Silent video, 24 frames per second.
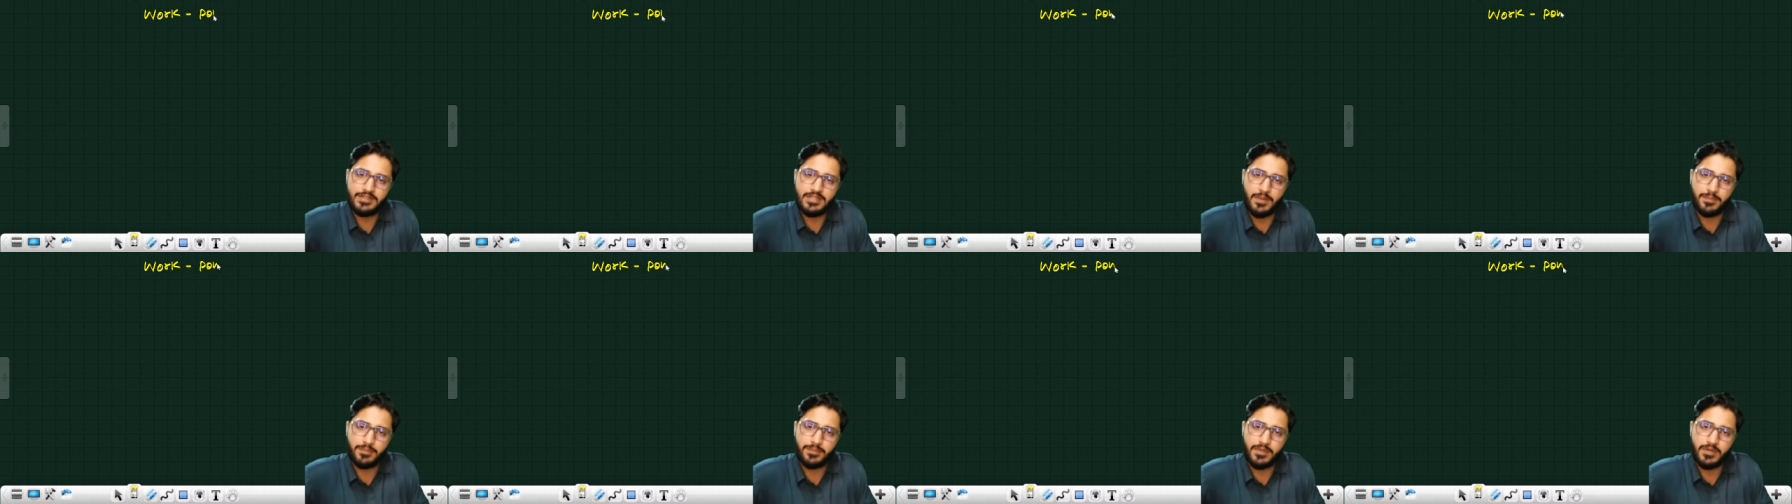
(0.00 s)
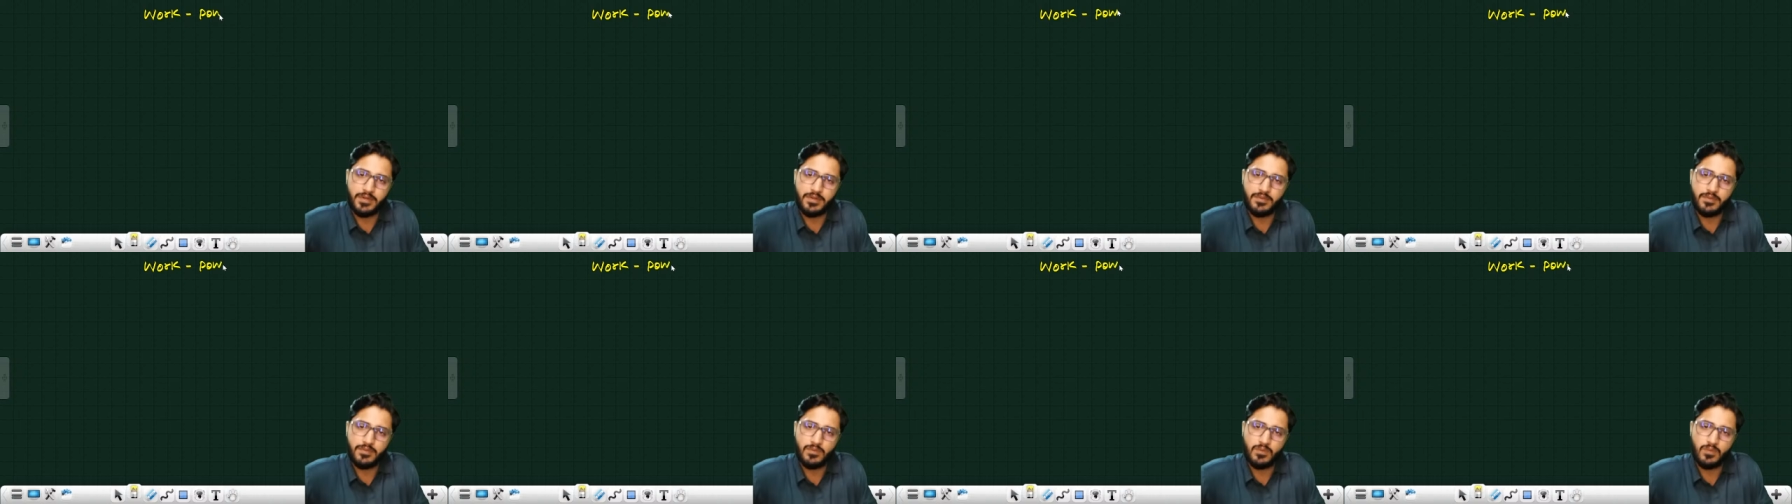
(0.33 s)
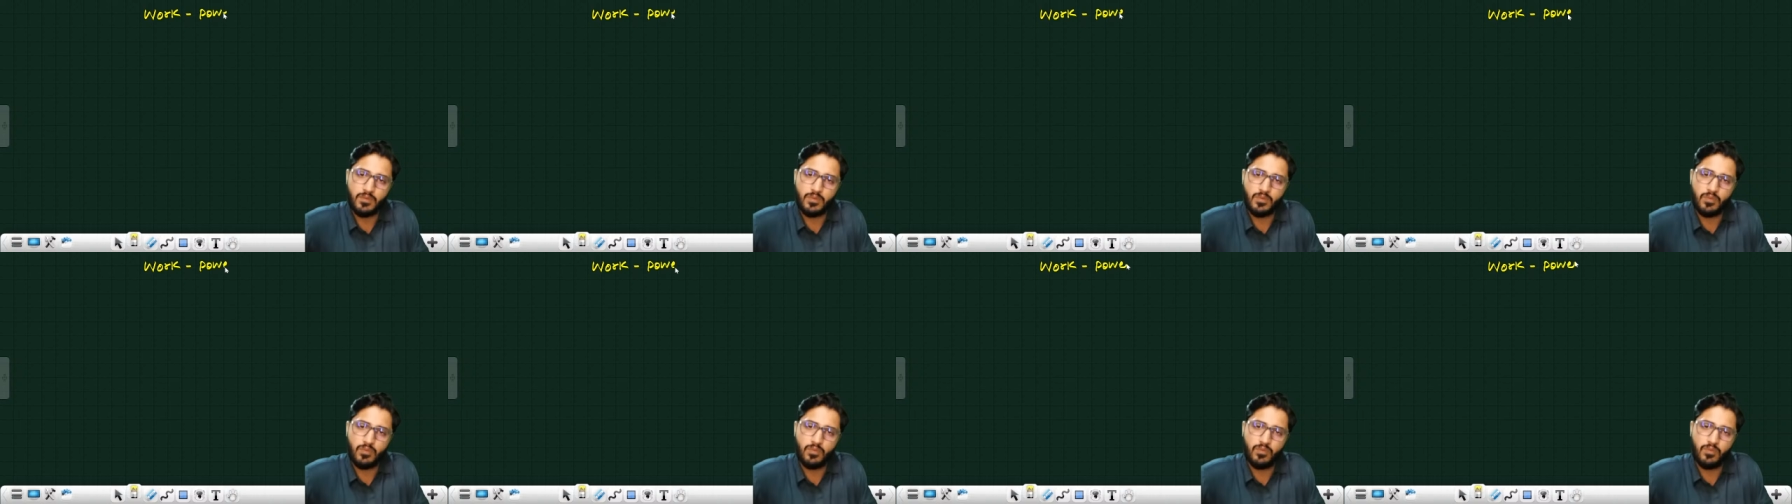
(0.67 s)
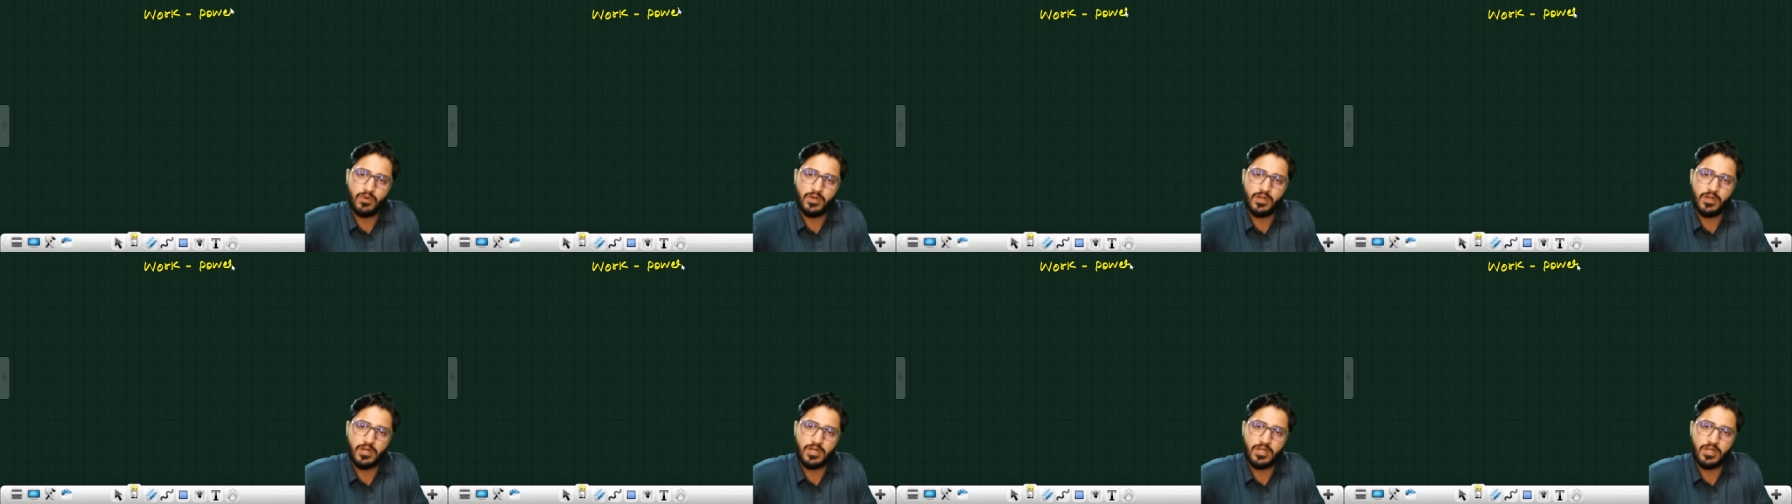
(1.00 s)
chapter,
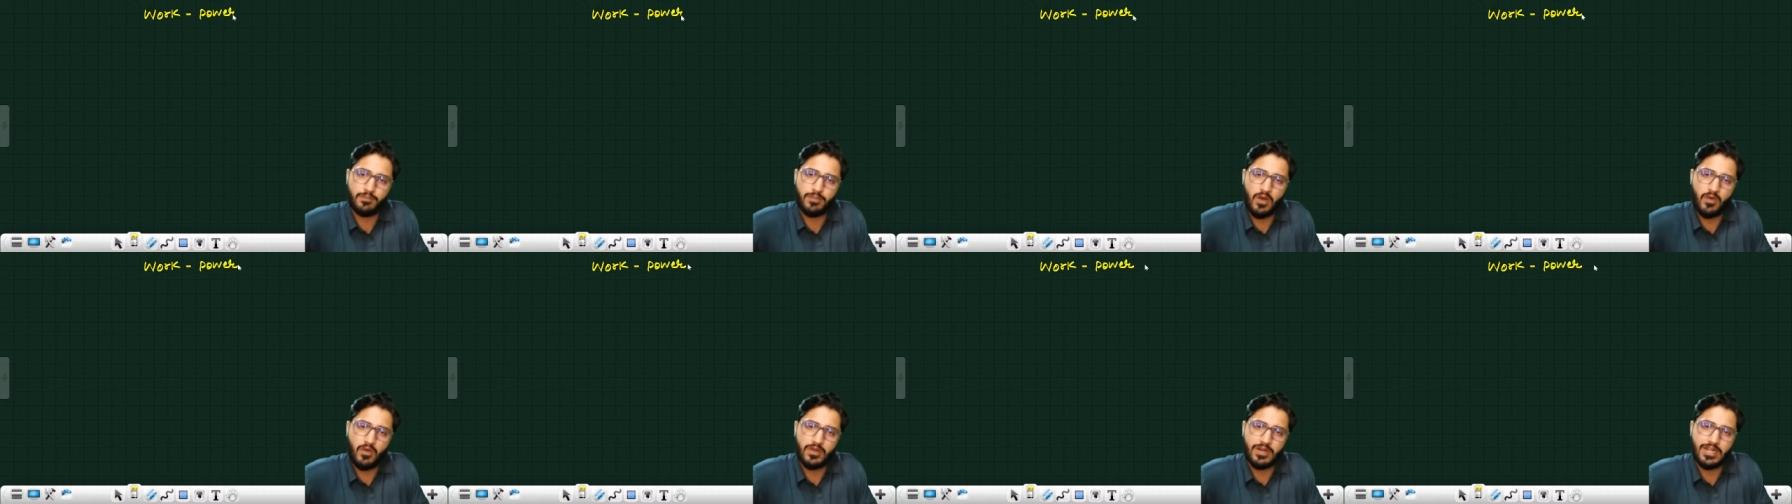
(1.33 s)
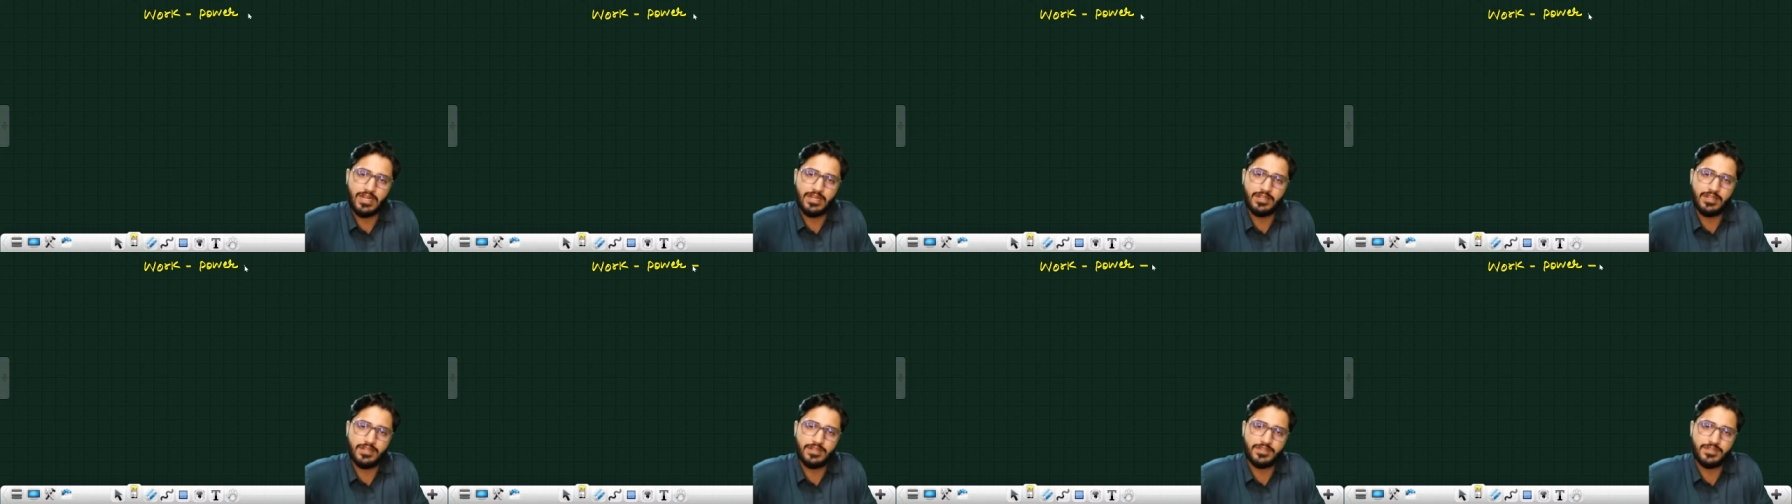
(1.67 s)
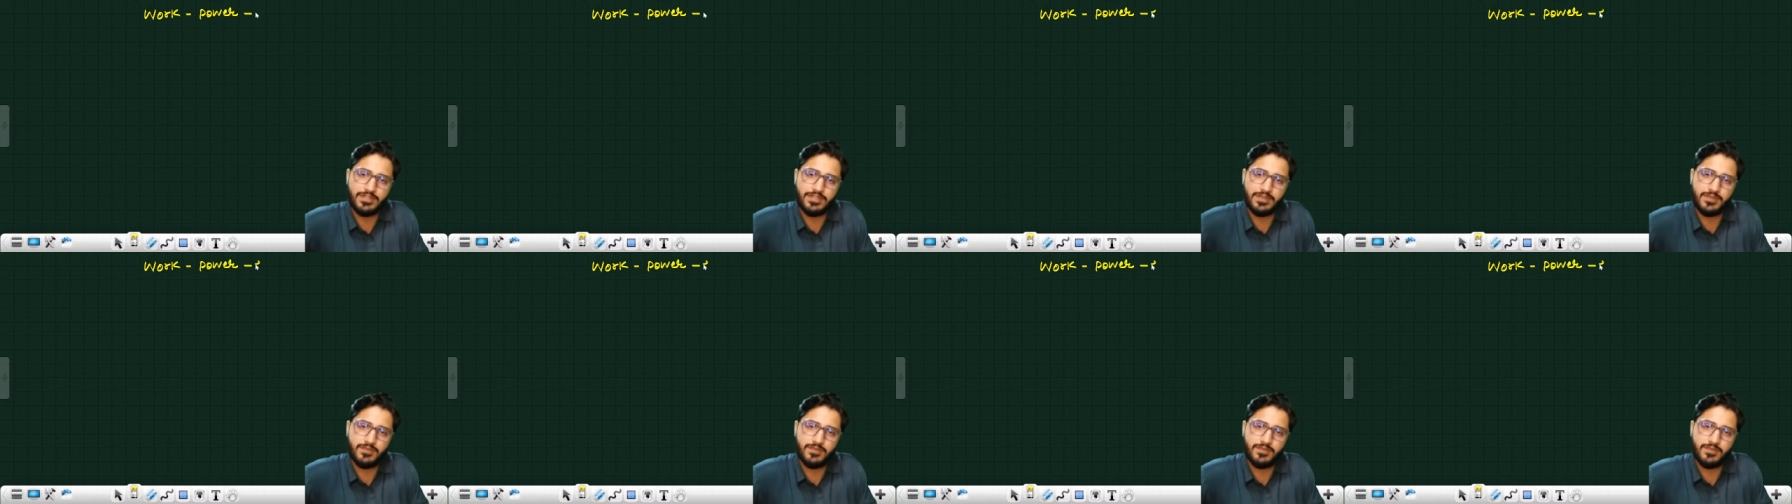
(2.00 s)
work power energy.